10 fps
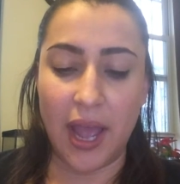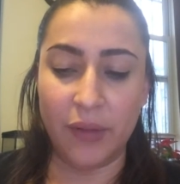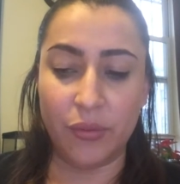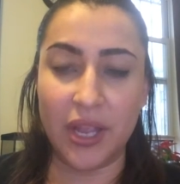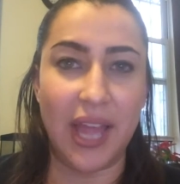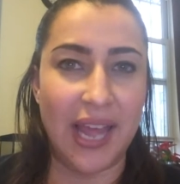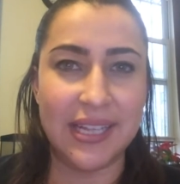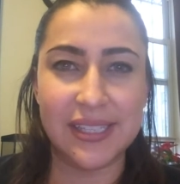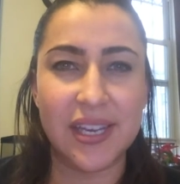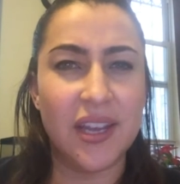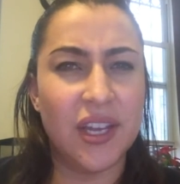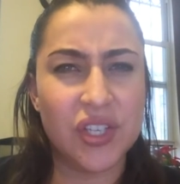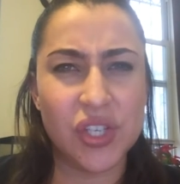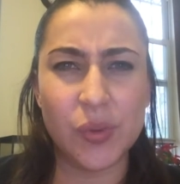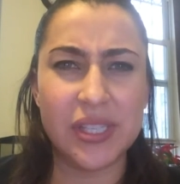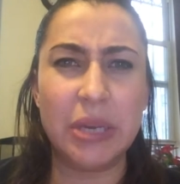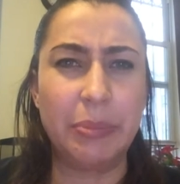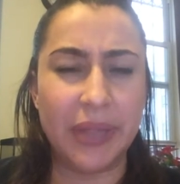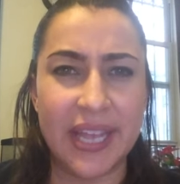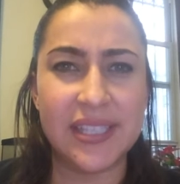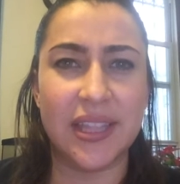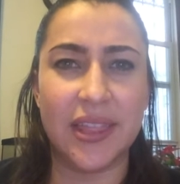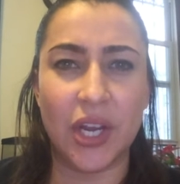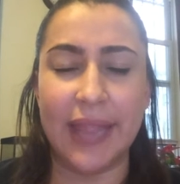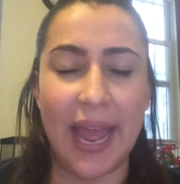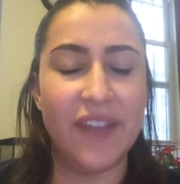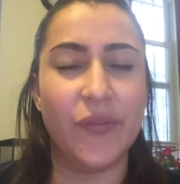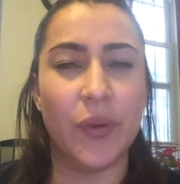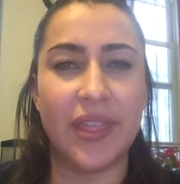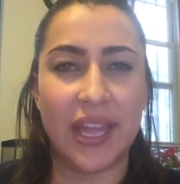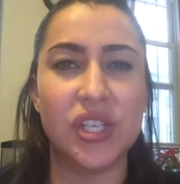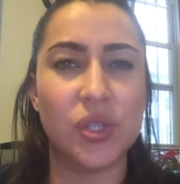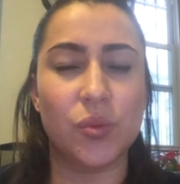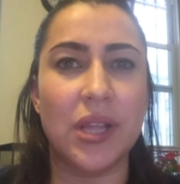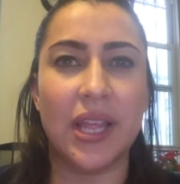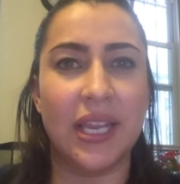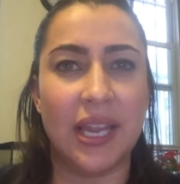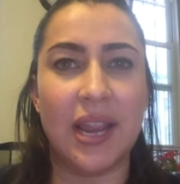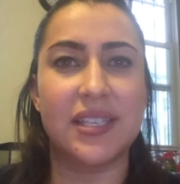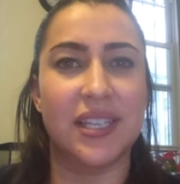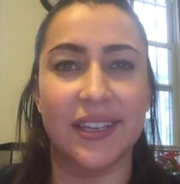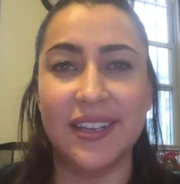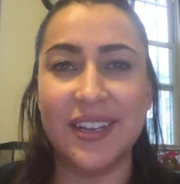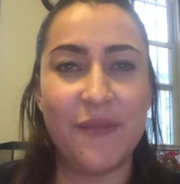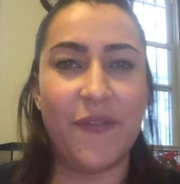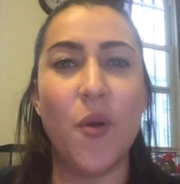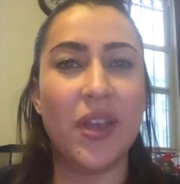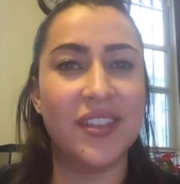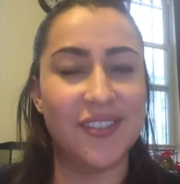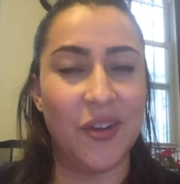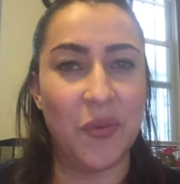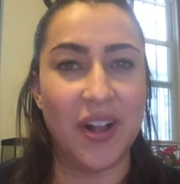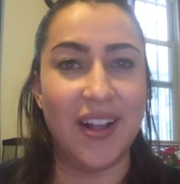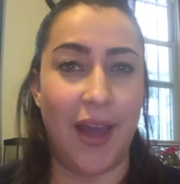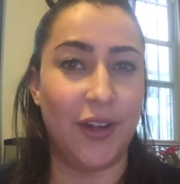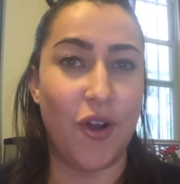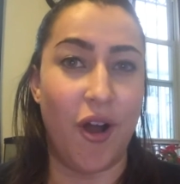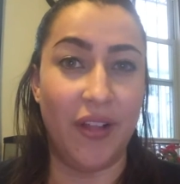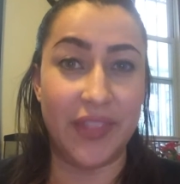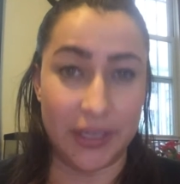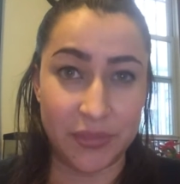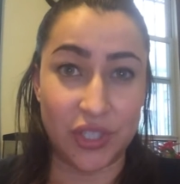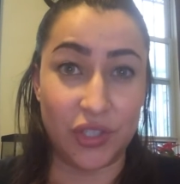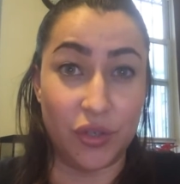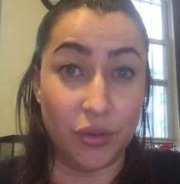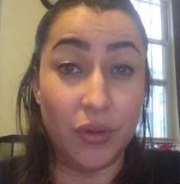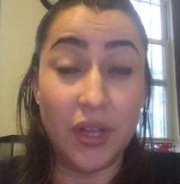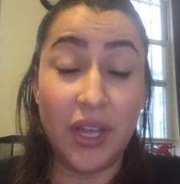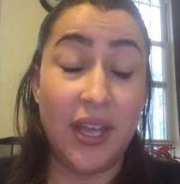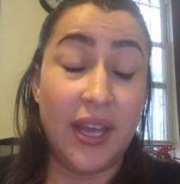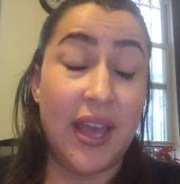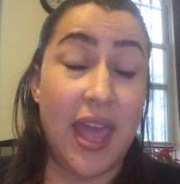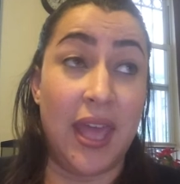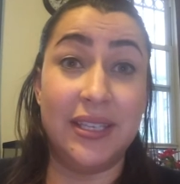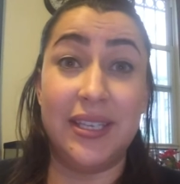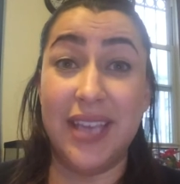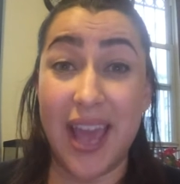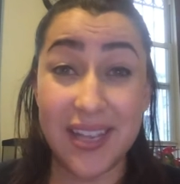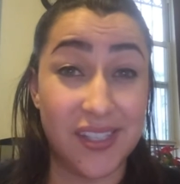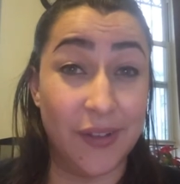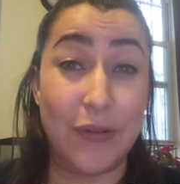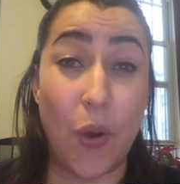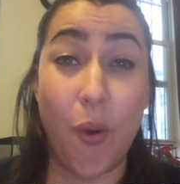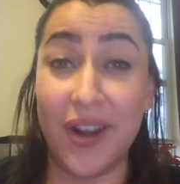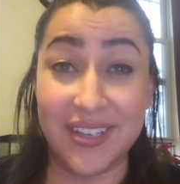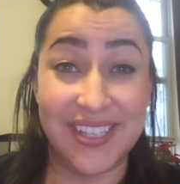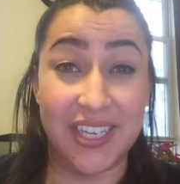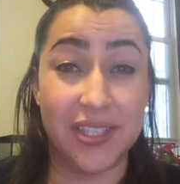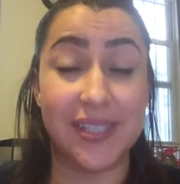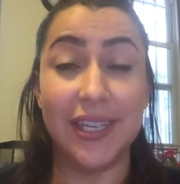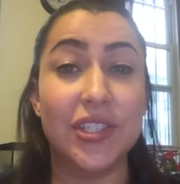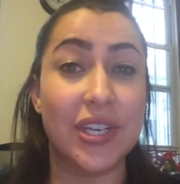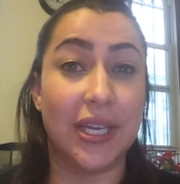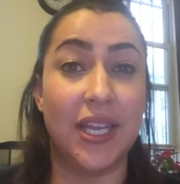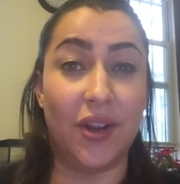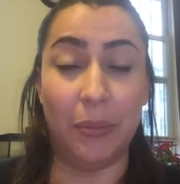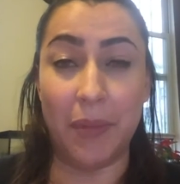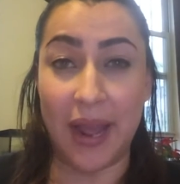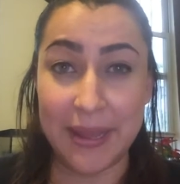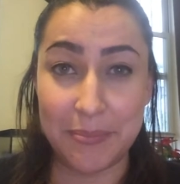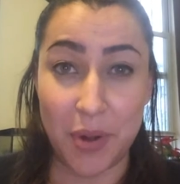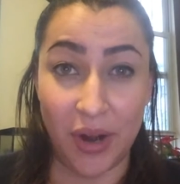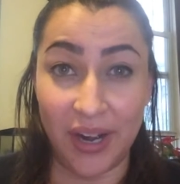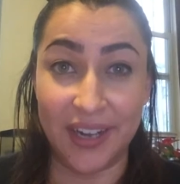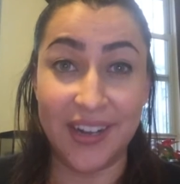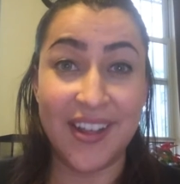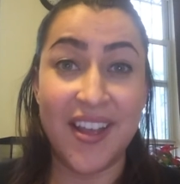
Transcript: realized, just was at a place in their life where they just really needed to focus on what God had called them to do. And yes, of course, there's such a need on my part.